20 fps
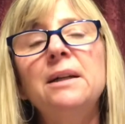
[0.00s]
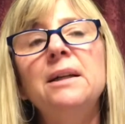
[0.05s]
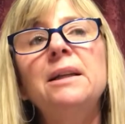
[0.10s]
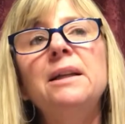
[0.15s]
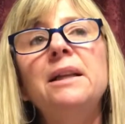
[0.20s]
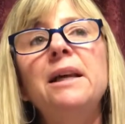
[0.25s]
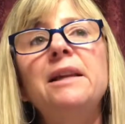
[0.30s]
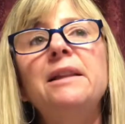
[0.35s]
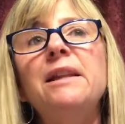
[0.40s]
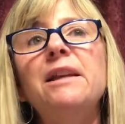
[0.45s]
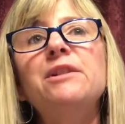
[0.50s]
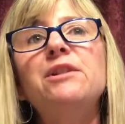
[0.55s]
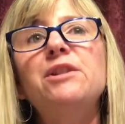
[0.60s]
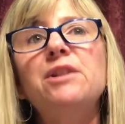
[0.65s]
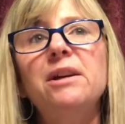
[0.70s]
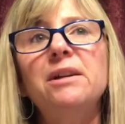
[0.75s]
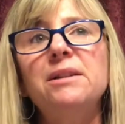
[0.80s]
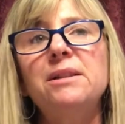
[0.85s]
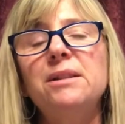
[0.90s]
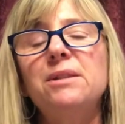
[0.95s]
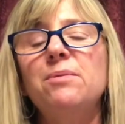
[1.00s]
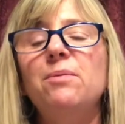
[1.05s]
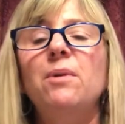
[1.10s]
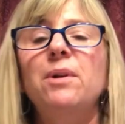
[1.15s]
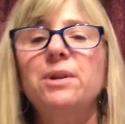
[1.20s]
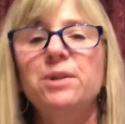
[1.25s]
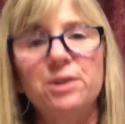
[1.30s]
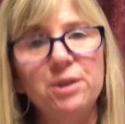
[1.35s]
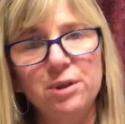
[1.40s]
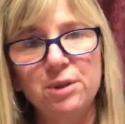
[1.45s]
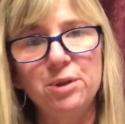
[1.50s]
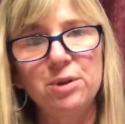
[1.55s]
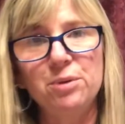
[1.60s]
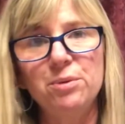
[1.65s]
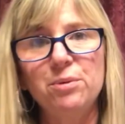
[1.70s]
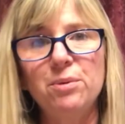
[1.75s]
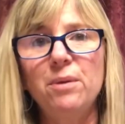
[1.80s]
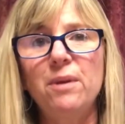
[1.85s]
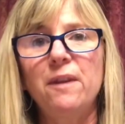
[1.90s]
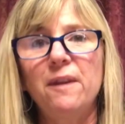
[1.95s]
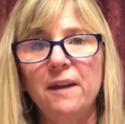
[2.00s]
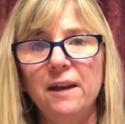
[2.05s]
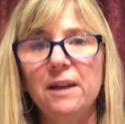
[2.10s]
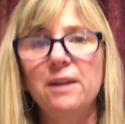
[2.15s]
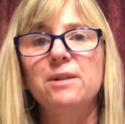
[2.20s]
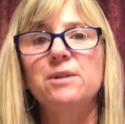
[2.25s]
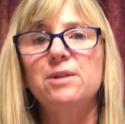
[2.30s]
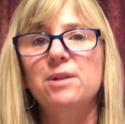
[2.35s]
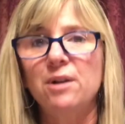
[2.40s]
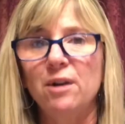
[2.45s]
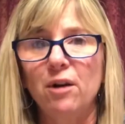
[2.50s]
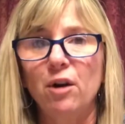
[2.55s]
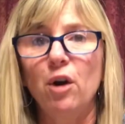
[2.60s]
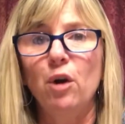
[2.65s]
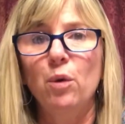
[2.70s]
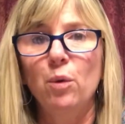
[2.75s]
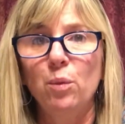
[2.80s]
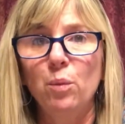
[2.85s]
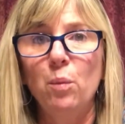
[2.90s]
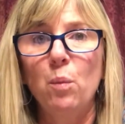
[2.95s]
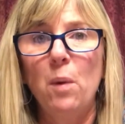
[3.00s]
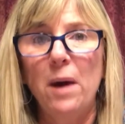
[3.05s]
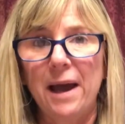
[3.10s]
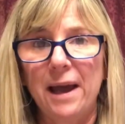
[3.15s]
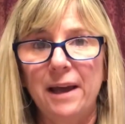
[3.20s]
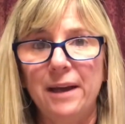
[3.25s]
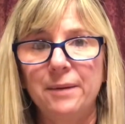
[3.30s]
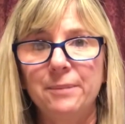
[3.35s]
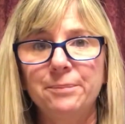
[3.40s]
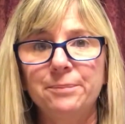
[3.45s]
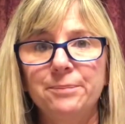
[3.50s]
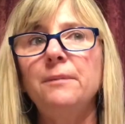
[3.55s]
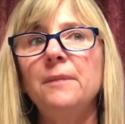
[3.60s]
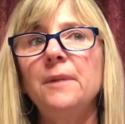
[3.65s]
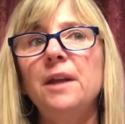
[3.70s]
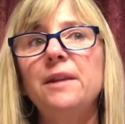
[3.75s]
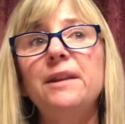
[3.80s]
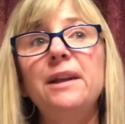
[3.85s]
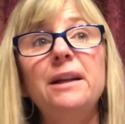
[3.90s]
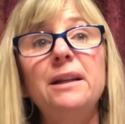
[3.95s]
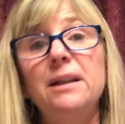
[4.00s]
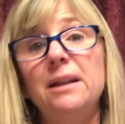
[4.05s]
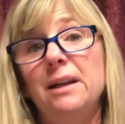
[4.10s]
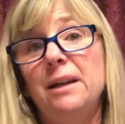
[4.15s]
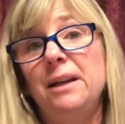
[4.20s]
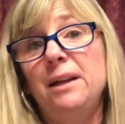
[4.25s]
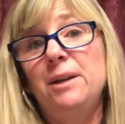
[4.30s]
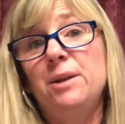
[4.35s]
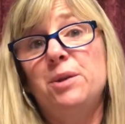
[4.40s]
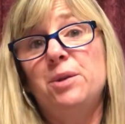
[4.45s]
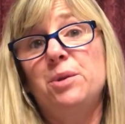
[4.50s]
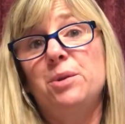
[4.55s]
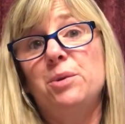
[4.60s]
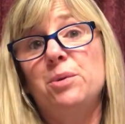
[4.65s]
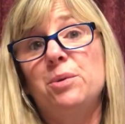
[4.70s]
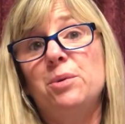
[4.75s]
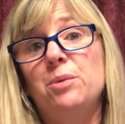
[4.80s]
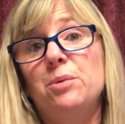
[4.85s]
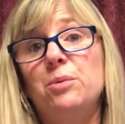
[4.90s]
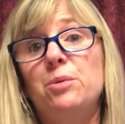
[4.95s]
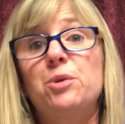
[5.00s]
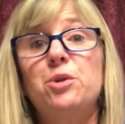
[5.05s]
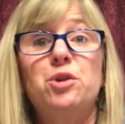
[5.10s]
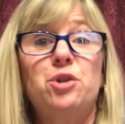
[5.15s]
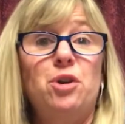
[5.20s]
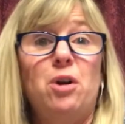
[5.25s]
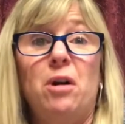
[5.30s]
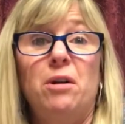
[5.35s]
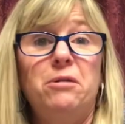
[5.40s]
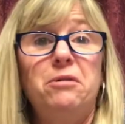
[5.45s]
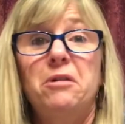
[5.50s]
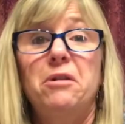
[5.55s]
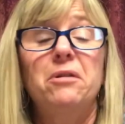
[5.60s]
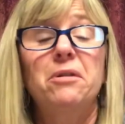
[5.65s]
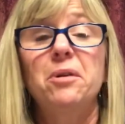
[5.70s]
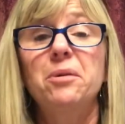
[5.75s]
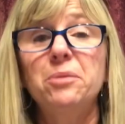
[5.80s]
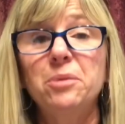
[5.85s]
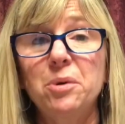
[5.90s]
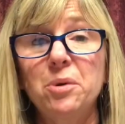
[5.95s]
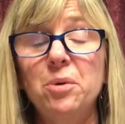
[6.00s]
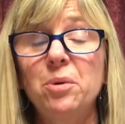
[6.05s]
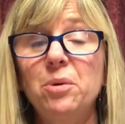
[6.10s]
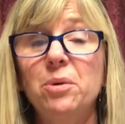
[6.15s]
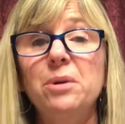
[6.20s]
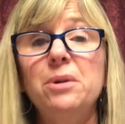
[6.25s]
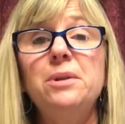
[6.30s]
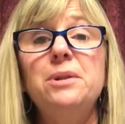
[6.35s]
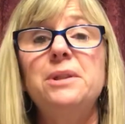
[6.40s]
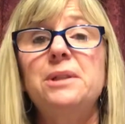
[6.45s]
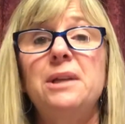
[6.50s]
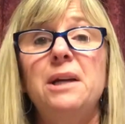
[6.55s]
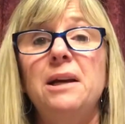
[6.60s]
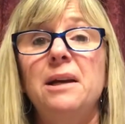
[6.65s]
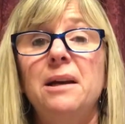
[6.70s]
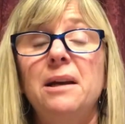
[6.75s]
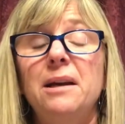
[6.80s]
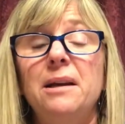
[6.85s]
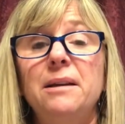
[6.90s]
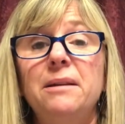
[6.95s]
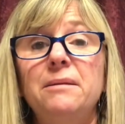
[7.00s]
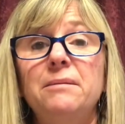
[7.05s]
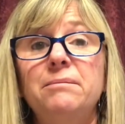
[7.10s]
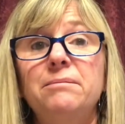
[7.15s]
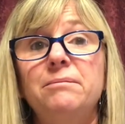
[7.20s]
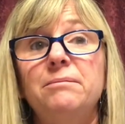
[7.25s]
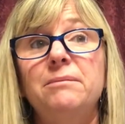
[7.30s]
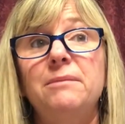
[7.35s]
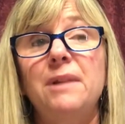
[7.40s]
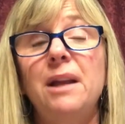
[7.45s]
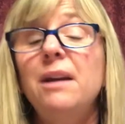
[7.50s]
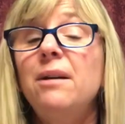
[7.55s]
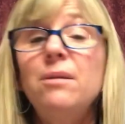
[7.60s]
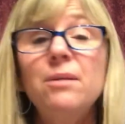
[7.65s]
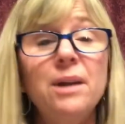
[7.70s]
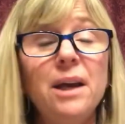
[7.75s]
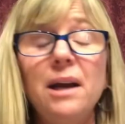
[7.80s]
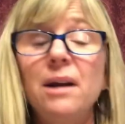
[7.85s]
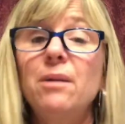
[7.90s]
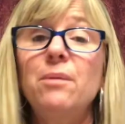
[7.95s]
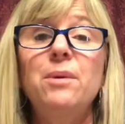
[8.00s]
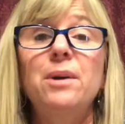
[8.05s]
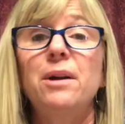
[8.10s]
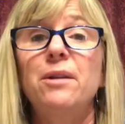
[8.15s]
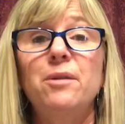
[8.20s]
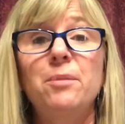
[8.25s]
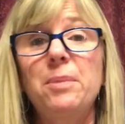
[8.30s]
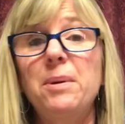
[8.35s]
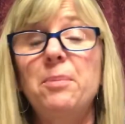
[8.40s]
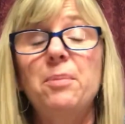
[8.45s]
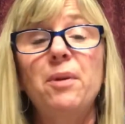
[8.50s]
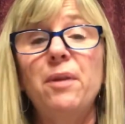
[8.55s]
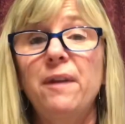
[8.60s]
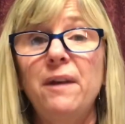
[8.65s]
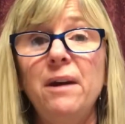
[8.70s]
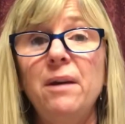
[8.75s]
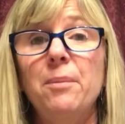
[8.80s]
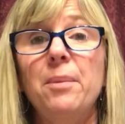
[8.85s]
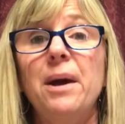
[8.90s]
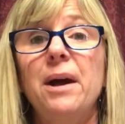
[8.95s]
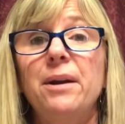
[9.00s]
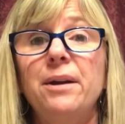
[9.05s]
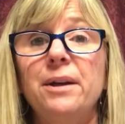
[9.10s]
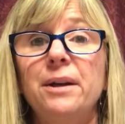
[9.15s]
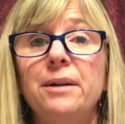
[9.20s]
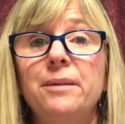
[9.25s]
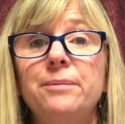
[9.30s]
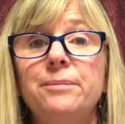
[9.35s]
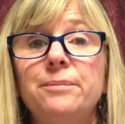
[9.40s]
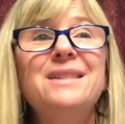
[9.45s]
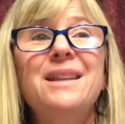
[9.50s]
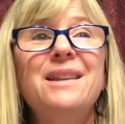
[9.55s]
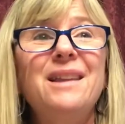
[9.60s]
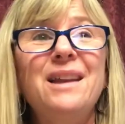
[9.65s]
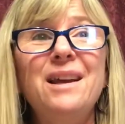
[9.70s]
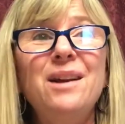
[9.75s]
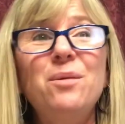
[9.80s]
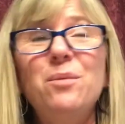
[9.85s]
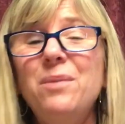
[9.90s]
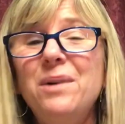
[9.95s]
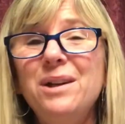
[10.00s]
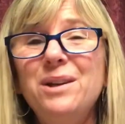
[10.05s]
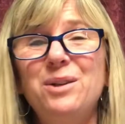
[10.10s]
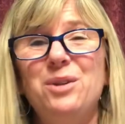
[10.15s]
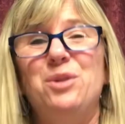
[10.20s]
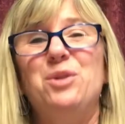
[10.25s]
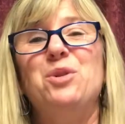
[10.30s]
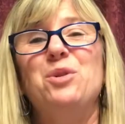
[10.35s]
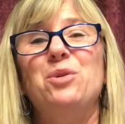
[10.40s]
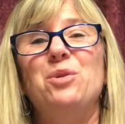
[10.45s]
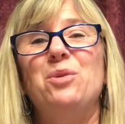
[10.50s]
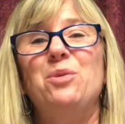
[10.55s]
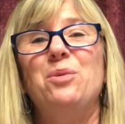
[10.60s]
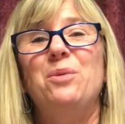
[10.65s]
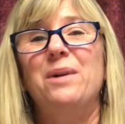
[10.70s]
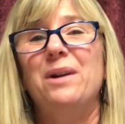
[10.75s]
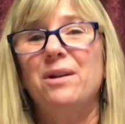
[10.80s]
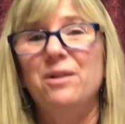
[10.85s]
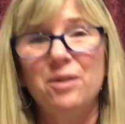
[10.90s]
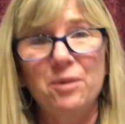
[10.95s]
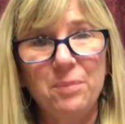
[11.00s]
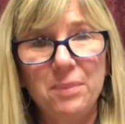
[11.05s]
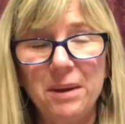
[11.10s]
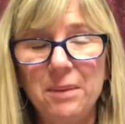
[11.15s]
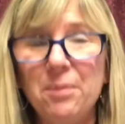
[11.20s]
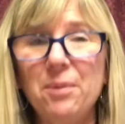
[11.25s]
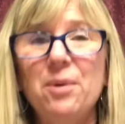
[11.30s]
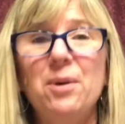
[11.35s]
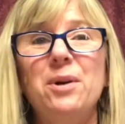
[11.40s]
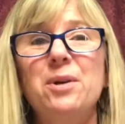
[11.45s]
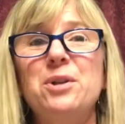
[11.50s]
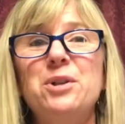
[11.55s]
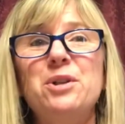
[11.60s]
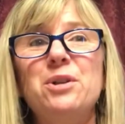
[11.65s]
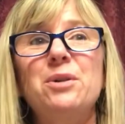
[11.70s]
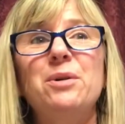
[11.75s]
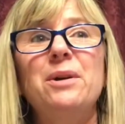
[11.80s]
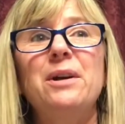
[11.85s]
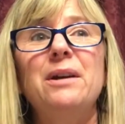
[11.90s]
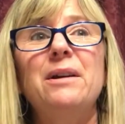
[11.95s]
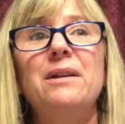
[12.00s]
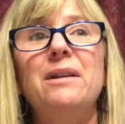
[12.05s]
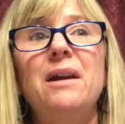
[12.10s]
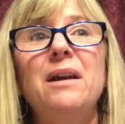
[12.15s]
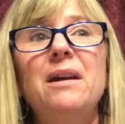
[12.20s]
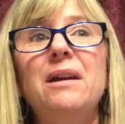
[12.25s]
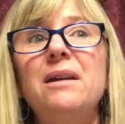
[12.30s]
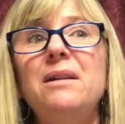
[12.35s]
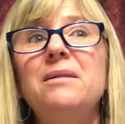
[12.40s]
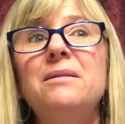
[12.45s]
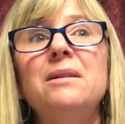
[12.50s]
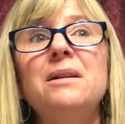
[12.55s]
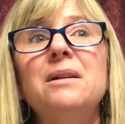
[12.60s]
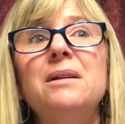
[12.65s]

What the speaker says: Like they just want to do things their own way. They like to chart their own course and they don't care what other people think about it. They don't want to do what other people are doing. They